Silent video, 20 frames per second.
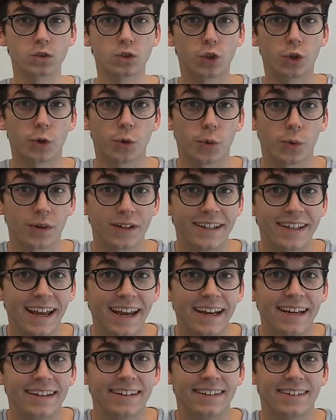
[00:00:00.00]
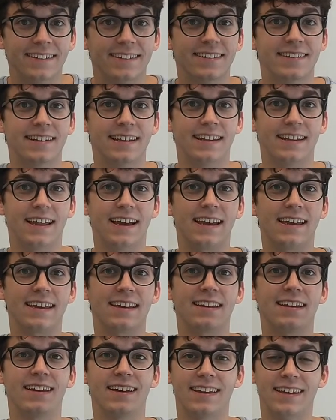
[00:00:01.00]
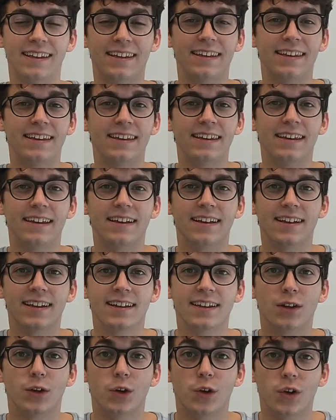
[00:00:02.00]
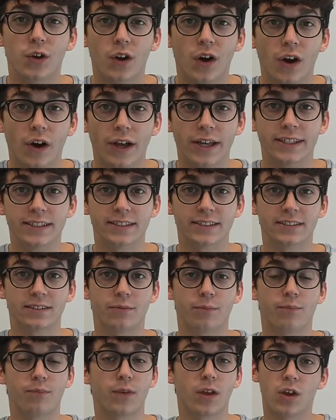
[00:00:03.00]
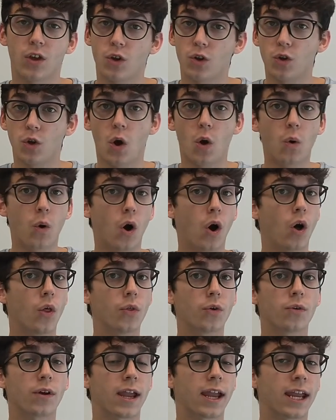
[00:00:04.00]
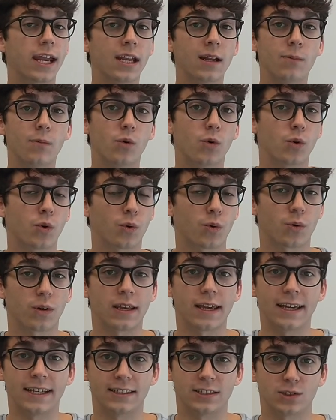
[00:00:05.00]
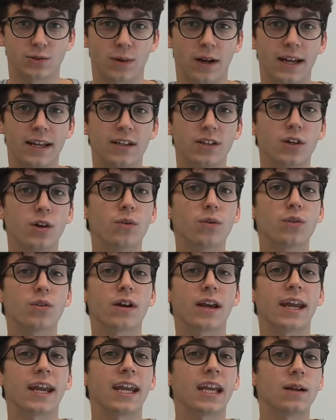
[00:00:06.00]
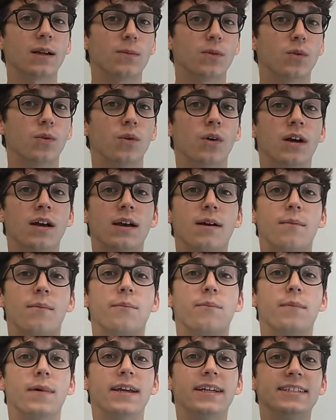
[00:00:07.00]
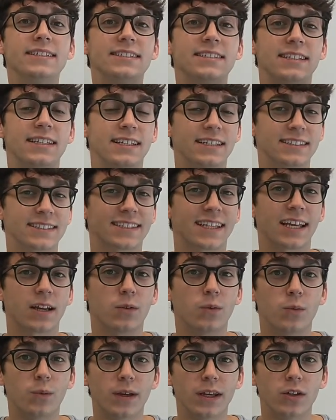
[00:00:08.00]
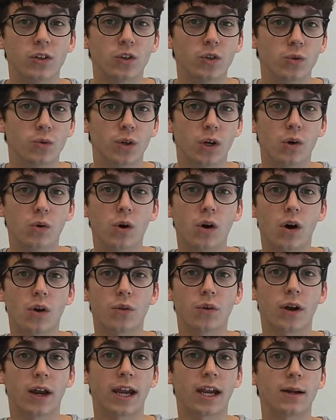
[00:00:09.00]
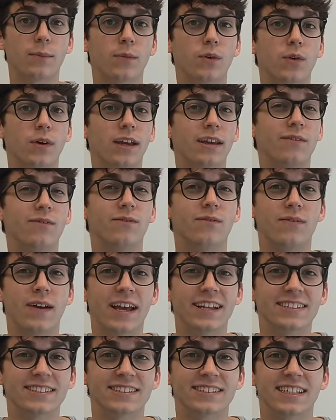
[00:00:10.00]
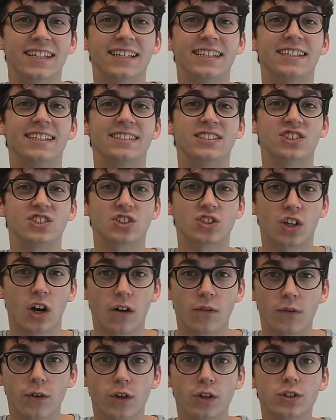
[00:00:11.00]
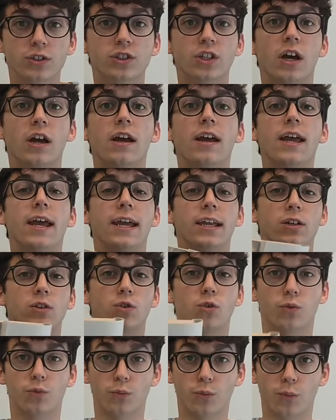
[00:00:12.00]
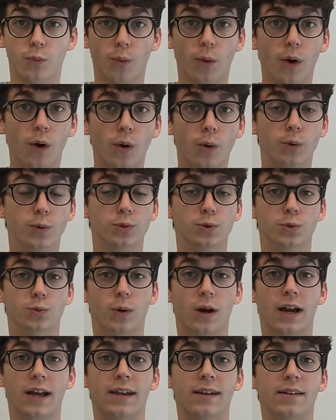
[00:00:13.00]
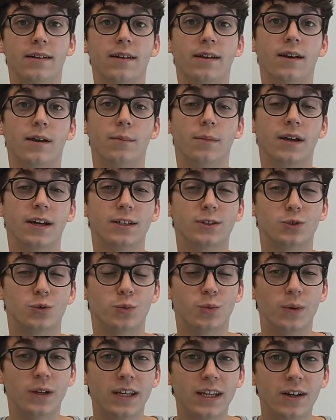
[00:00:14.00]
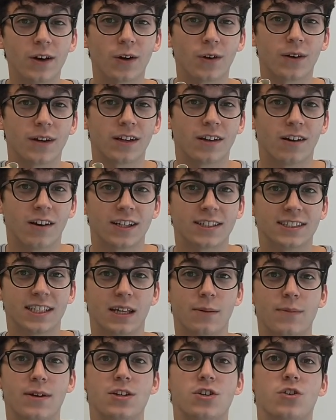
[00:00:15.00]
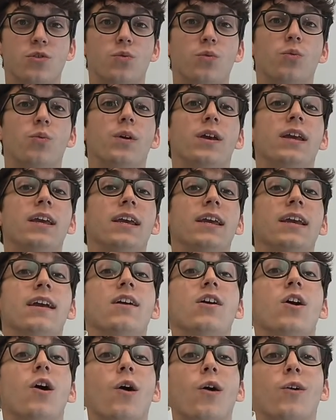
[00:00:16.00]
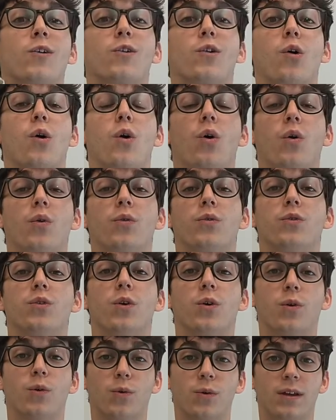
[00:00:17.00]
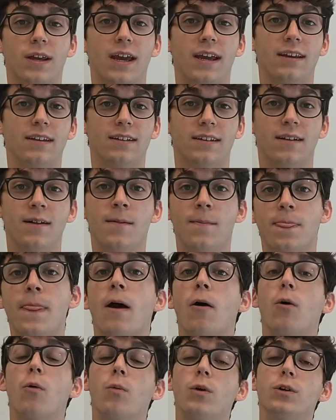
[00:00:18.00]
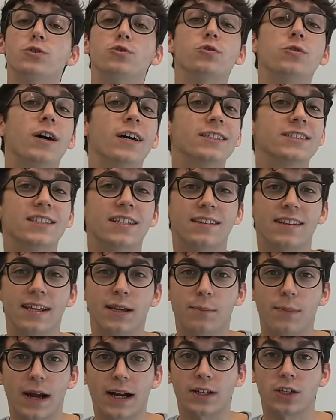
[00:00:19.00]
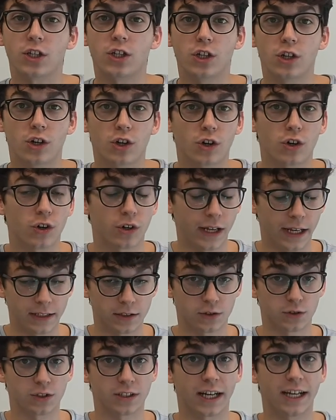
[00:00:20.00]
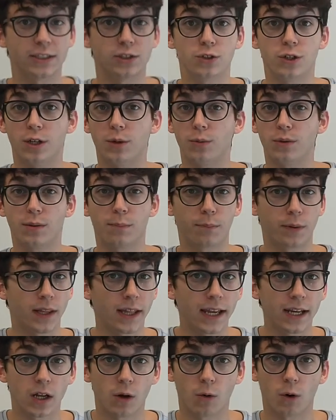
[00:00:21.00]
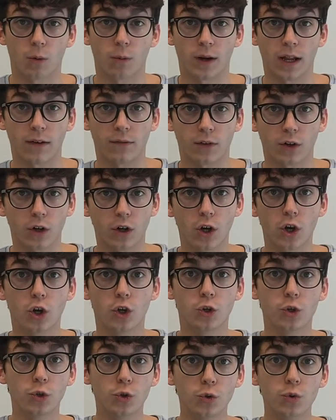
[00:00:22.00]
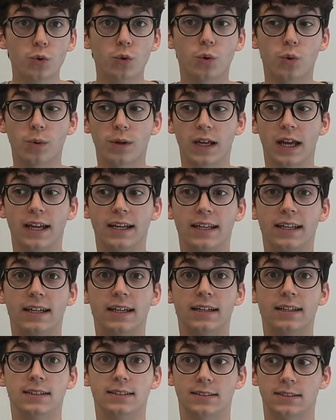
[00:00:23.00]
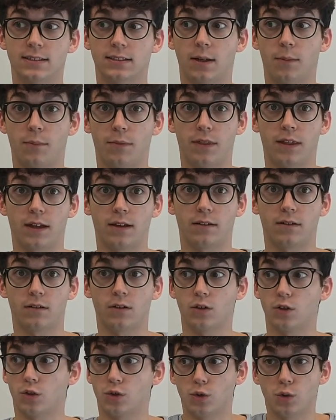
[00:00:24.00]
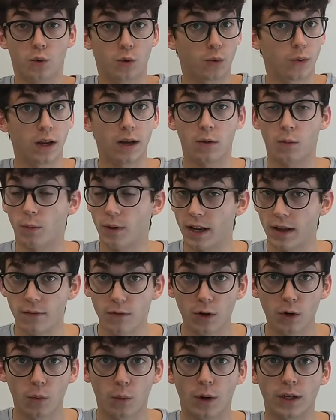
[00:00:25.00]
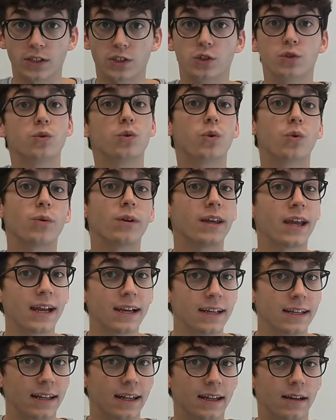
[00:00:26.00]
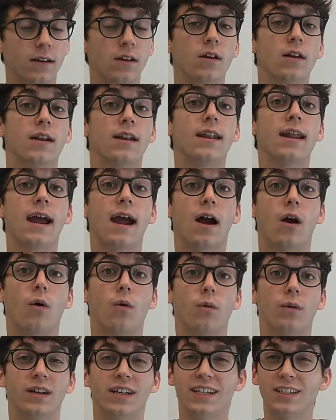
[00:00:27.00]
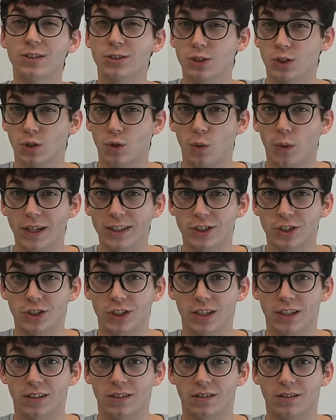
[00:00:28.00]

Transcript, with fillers: create like He does no other animal creates, right? No other animal makes things like we do. No other animal invents and discovers and grows, right? Because we are in God's image and we are called to create. Now, I want you guys to think back to your exercise you did with Play Doh or whatever. You created something. You created whatever it was, you created it. Now, here's the question